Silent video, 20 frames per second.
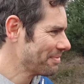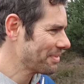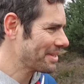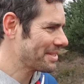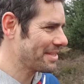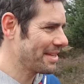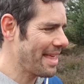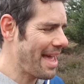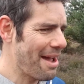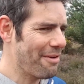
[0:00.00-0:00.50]

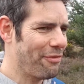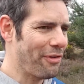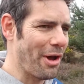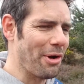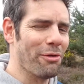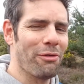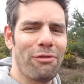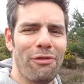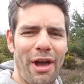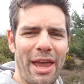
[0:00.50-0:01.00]
So that
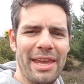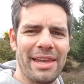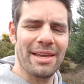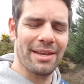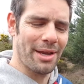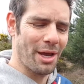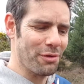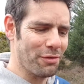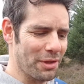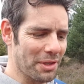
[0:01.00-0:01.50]
felt fake
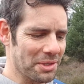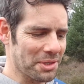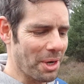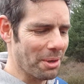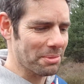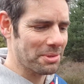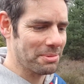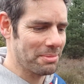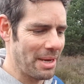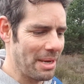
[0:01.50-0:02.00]
and over the top
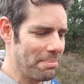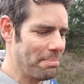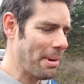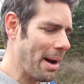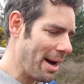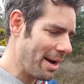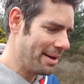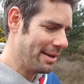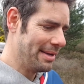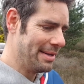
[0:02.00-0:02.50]
to me,
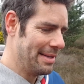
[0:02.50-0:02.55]
but